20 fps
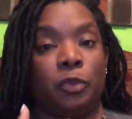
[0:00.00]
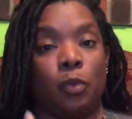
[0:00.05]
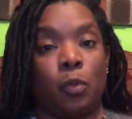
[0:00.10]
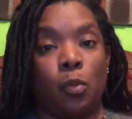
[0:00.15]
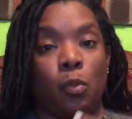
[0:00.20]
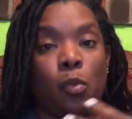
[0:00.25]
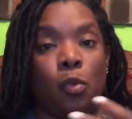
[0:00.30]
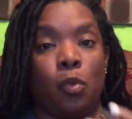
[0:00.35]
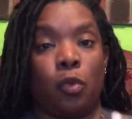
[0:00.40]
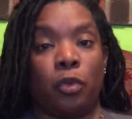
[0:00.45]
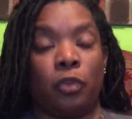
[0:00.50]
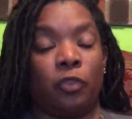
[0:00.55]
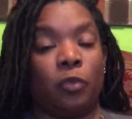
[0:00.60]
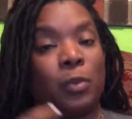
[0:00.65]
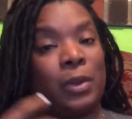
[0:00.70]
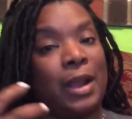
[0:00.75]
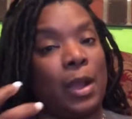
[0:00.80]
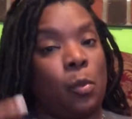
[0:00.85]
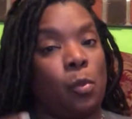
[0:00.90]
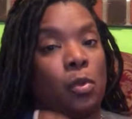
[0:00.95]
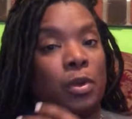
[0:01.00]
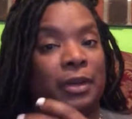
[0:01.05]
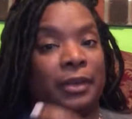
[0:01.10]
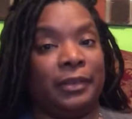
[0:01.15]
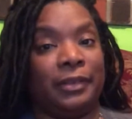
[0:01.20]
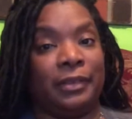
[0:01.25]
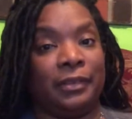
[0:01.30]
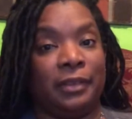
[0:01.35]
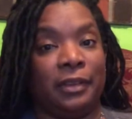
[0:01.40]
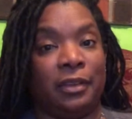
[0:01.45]
towards what I wanted
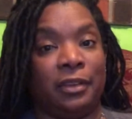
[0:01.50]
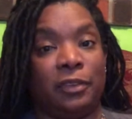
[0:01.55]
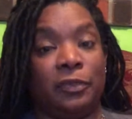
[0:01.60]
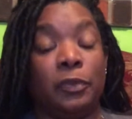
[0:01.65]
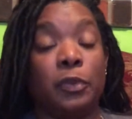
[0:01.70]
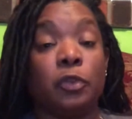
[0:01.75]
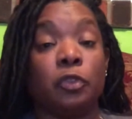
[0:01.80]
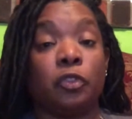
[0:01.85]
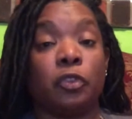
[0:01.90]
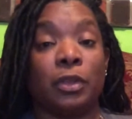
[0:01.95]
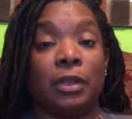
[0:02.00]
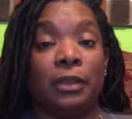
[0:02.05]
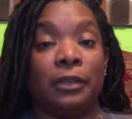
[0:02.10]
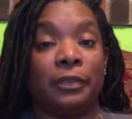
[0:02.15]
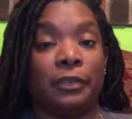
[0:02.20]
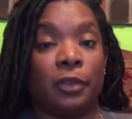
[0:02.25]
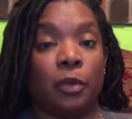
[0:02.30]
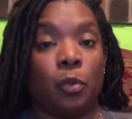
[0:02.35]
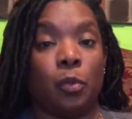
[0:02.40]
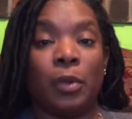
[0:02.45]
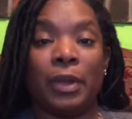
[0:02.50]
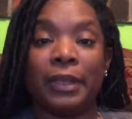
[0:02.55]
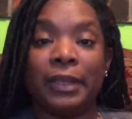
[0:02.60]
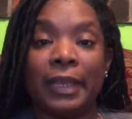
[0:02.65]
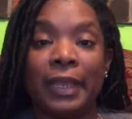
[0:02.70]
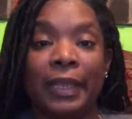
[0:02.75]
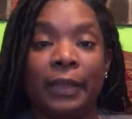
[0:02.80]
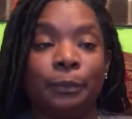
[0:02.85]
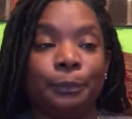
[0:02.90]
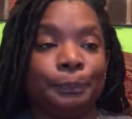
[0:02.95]
to see in the future. And so one
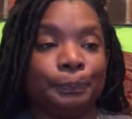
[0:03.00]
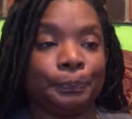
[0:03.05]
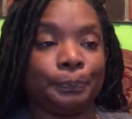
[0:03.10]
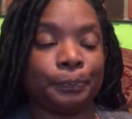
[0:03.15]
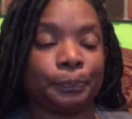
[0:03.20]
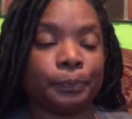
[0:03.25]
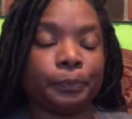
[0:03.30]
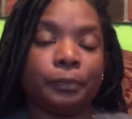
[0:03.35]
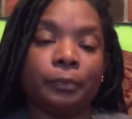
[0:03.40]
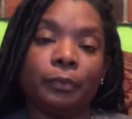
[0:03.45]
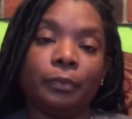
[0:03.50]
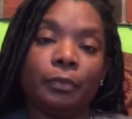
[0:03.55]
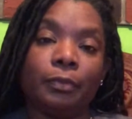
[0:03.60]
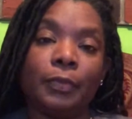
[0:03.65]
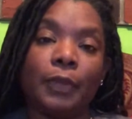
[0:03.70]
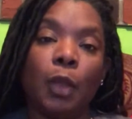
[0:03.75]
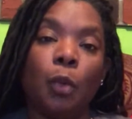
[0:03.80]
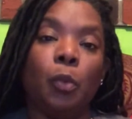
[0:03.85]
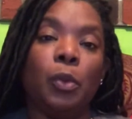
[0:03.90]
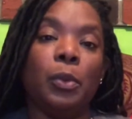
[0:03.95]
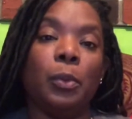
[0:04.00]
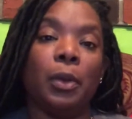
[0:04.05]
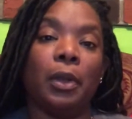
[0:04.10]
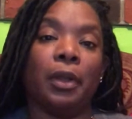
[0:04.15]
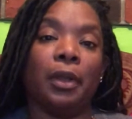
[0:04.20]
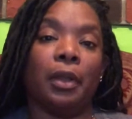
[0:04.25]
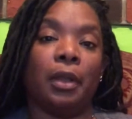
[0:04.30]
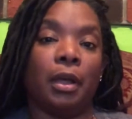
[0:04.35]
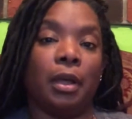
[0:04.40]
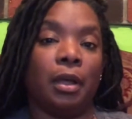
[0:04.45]
day we
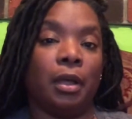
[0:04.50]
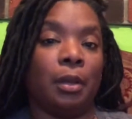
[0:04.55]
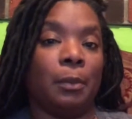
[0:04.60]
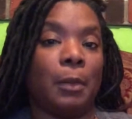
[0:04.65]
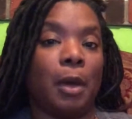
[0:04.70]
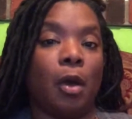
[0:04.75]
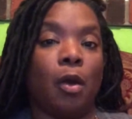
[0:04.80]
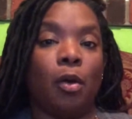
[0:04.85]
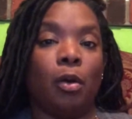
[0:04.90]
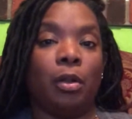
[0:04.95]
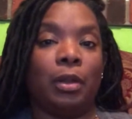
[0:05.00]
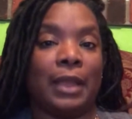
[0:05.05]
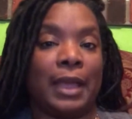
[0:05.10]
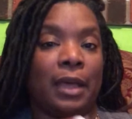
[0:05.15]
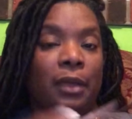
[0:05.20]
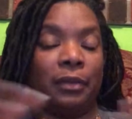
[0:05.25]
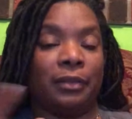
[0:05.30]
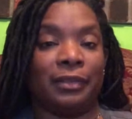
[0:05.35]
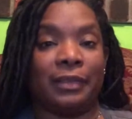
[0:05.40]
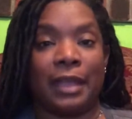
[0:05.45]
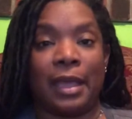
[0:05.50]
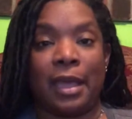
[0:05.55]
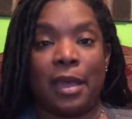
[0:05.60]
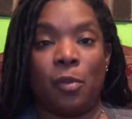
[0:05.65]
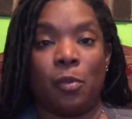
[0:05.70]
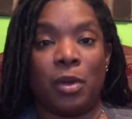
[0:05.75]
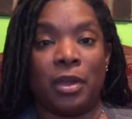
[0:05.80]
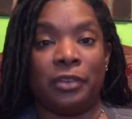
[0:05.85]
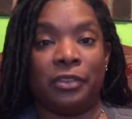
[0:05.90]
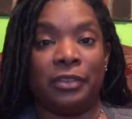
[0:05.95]
were all outside
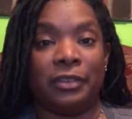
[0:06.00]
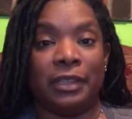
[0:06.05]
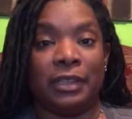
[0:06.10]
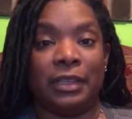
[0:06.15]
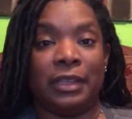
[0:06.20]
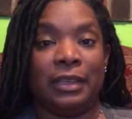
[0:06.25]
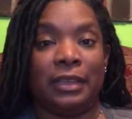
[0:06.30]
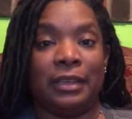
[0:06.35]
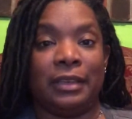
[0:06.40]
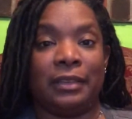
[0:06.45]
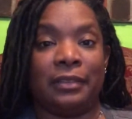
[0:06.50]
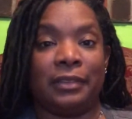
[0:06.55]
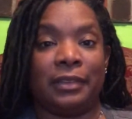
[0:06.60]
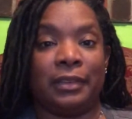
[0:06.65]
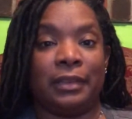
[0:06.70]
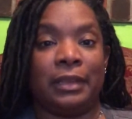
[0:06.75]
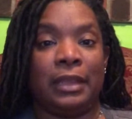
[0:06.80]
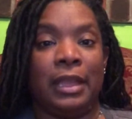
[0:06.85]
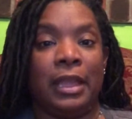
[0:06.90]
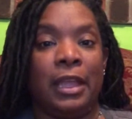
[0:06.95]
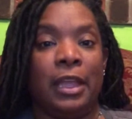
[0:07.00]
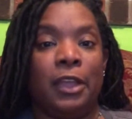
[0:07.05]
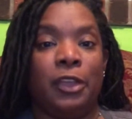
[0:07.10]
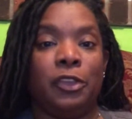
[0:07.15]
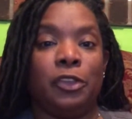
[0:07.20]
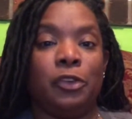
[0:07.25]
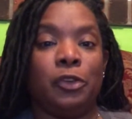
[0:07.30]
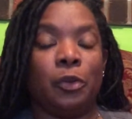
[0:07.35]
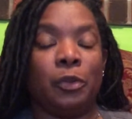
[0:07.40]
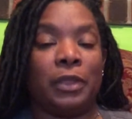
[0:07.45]
watching the kids and,
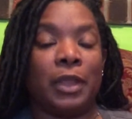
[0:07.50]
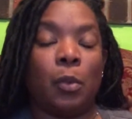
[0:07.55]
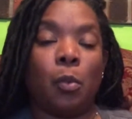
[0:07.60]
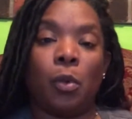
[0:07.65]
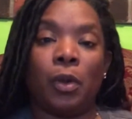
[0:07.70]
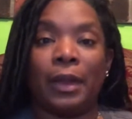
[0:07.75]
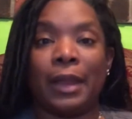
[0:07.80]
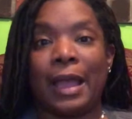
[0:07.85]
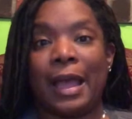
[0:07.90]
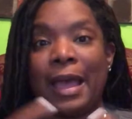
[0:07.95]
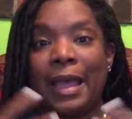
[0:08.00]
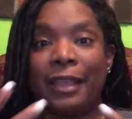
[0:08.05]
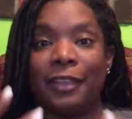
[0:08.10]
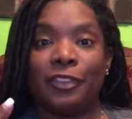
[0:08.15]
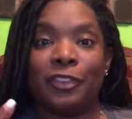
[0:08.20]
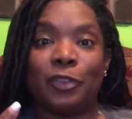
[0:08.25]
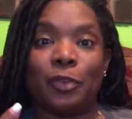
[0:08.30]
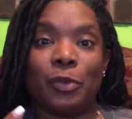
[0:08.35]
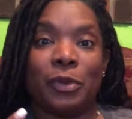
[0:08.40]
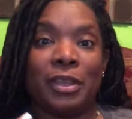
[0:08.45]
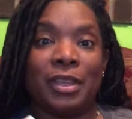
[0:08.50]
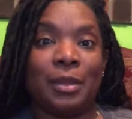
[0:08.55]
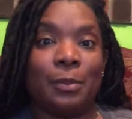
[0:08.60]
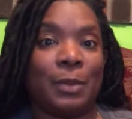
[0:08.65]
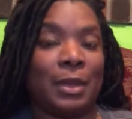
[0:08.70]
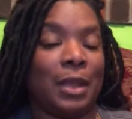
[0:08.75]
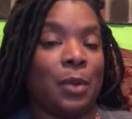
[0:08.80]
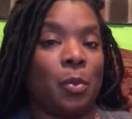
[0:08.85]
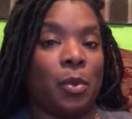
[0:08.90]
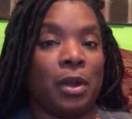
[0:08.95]
you know, they wanted ice cream
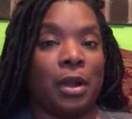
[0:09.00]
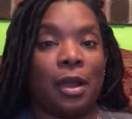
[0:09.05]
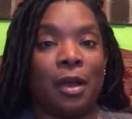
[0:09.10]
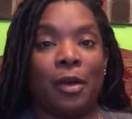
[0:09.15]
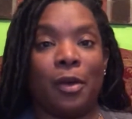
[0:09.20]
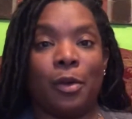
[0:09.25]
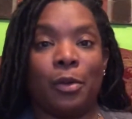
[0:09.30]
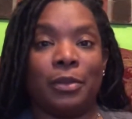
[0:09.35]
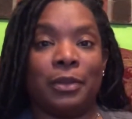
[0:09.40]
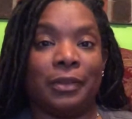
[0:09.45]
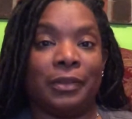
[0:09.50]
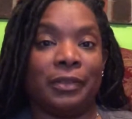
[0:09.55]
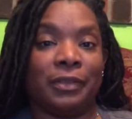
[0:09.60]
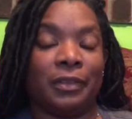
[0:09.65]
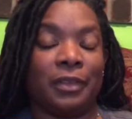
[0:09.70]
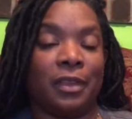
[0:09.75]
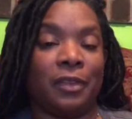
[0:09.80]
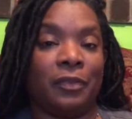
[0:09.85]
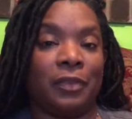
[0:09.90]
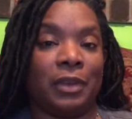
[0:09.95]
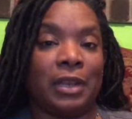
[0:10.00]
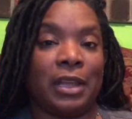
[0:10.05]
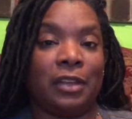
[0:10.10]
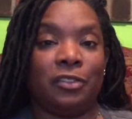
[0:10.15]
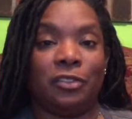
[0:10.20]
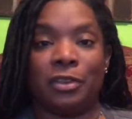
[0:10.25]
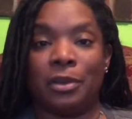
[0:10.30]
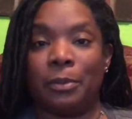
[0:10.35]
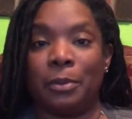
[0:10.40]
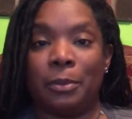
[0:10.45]
and they wanted all this stuff. And I
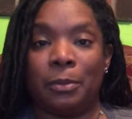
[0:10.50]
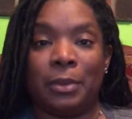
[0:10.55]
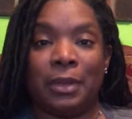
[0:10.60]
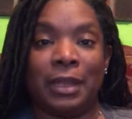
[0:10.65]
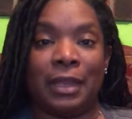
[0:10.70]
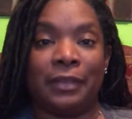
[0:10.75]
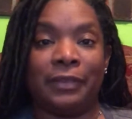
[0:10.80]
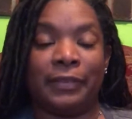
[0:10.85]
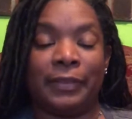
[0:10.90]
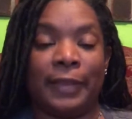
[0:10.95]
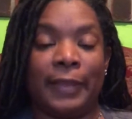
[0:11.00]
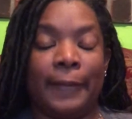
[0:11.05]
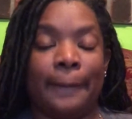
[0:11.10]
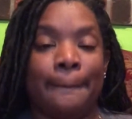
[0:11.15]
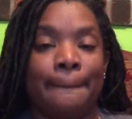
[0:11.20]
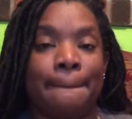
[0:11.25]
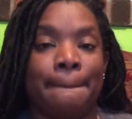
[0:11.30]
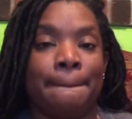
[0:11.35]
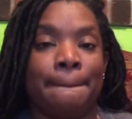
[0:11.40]
jump up and I say,